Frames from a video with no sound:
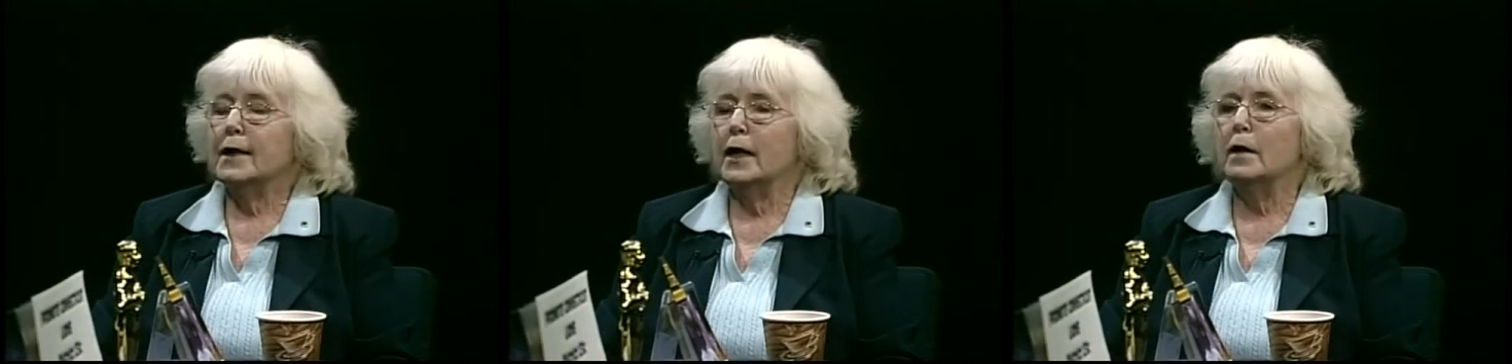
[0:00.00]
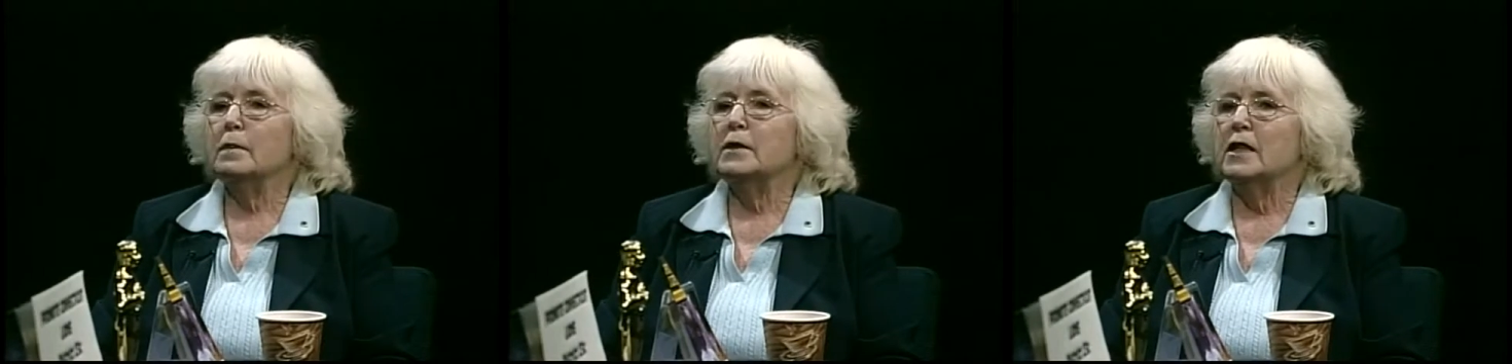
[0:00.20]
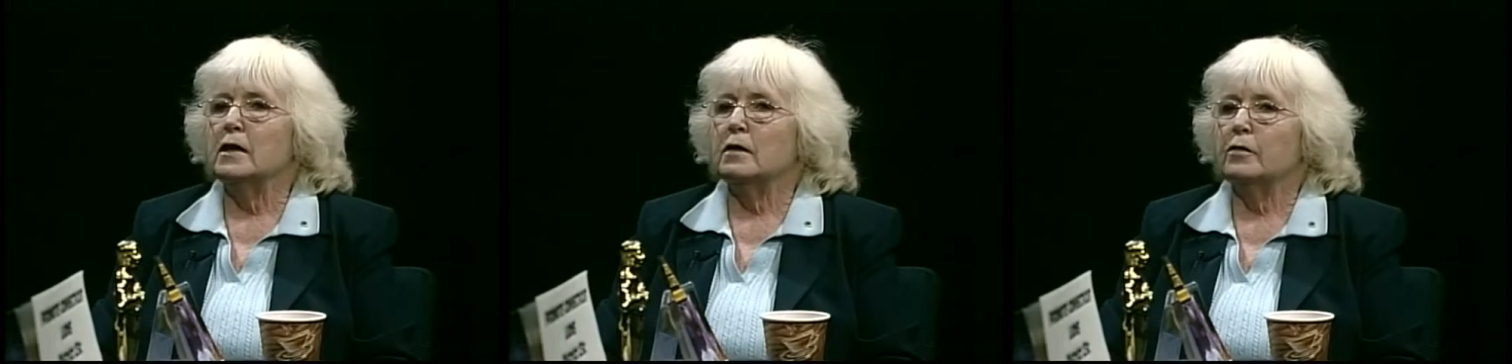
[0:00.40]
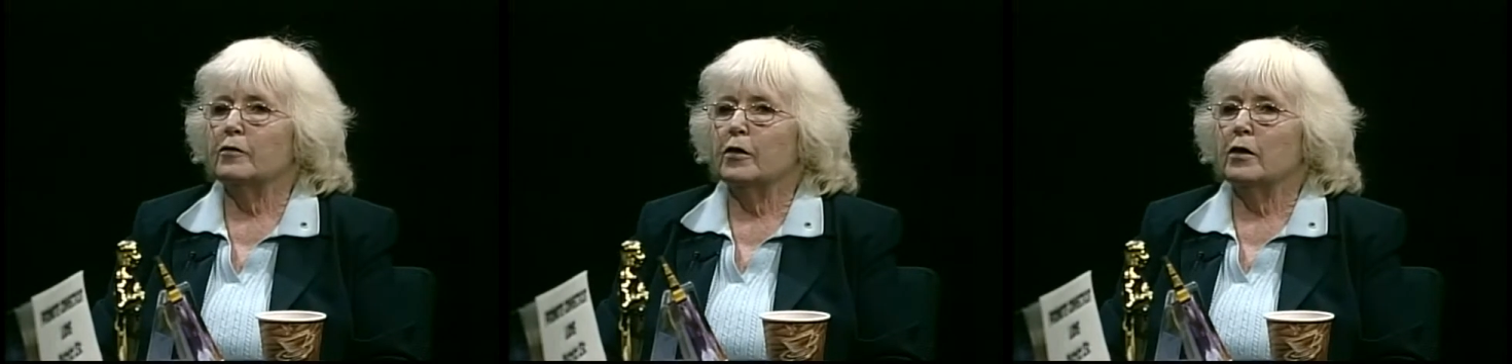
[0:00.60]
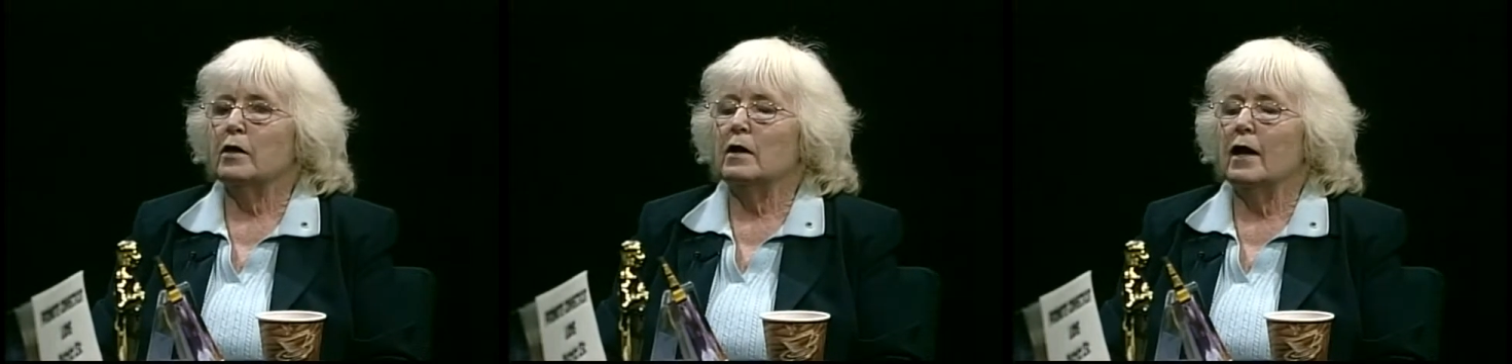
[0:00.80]
Hampton
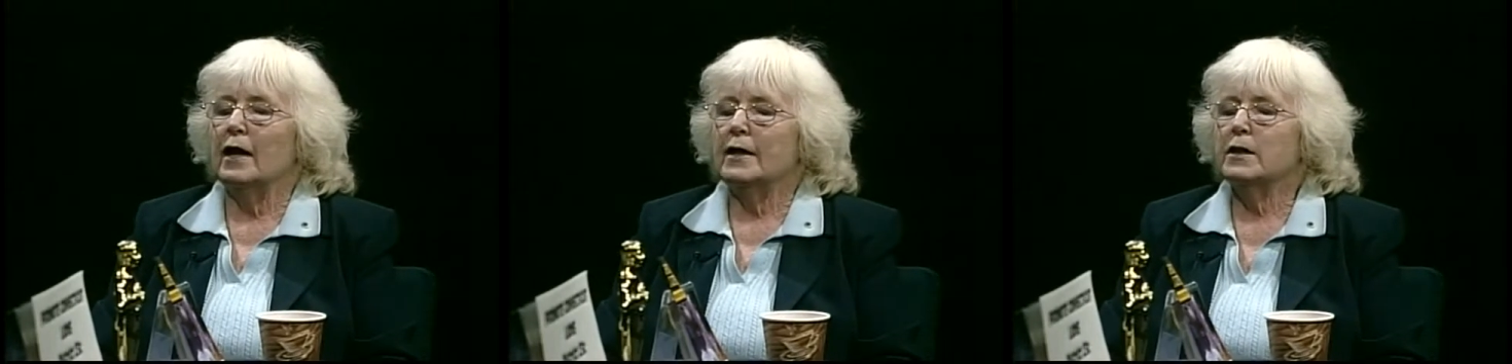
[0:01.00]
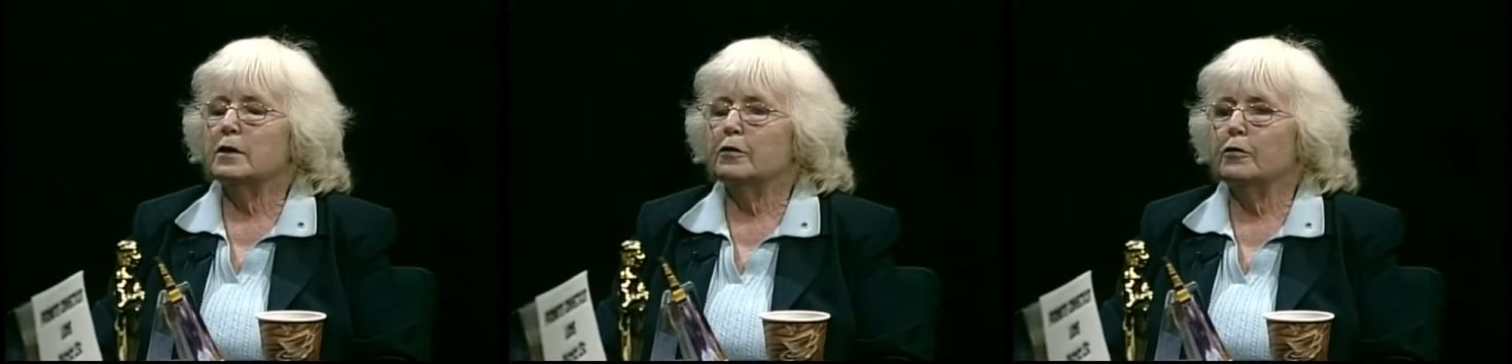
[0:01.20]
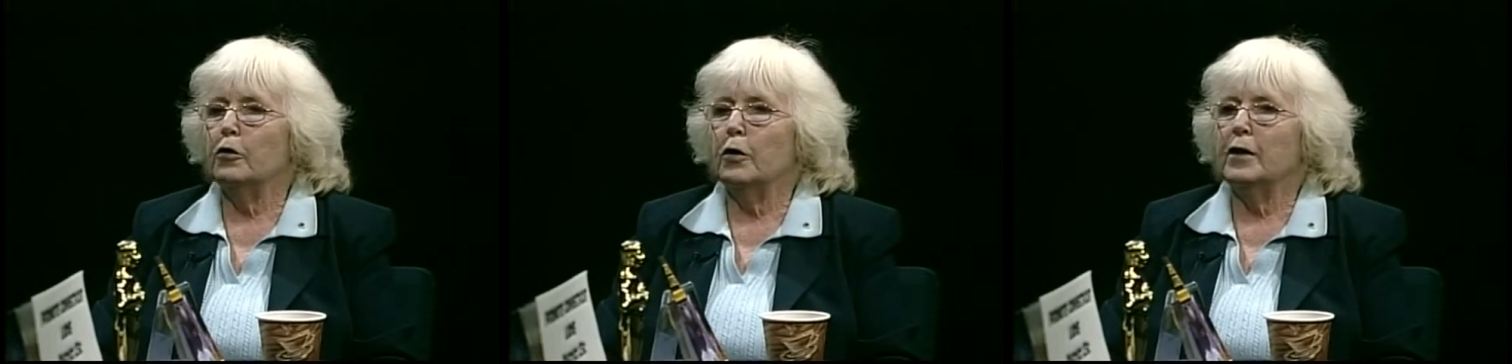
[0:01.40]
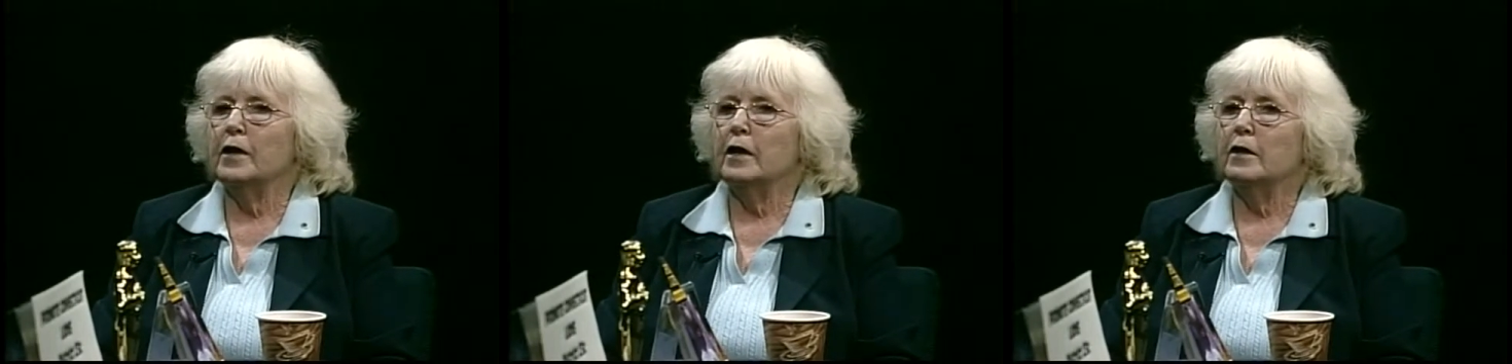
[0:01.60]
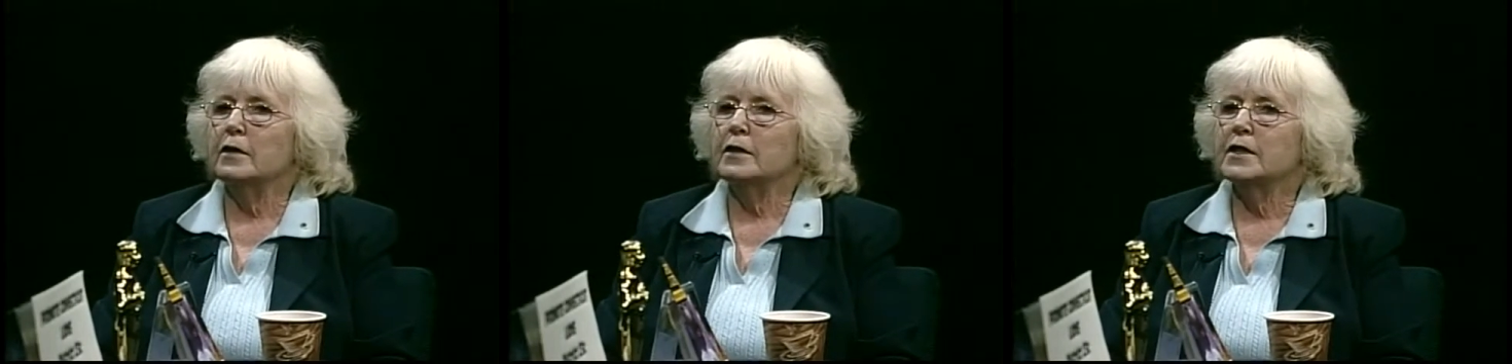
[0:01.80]
for the last 4
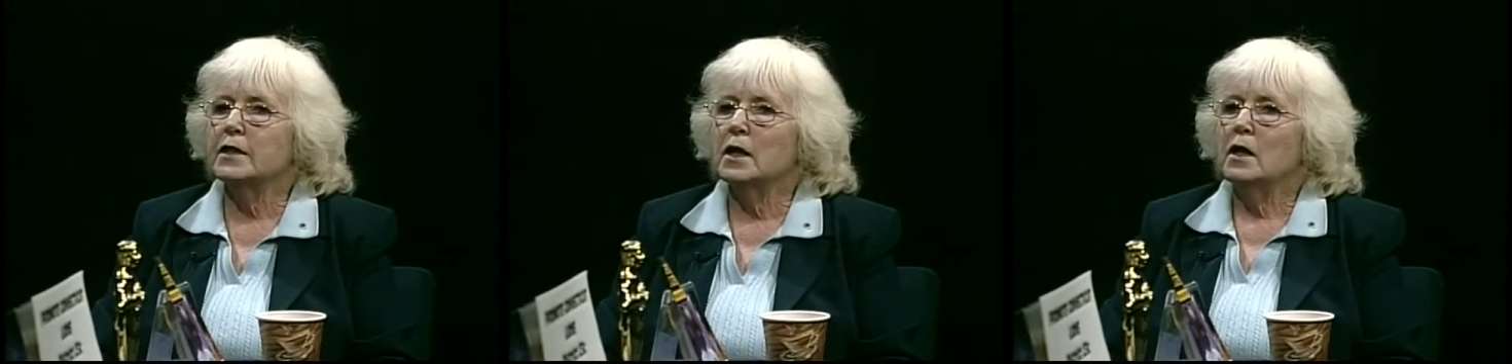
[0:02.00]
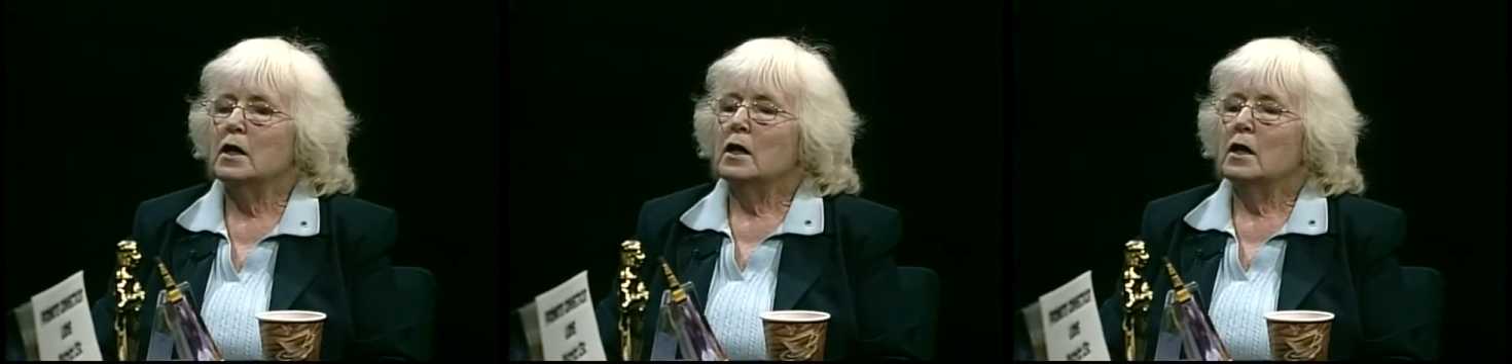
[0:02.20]
years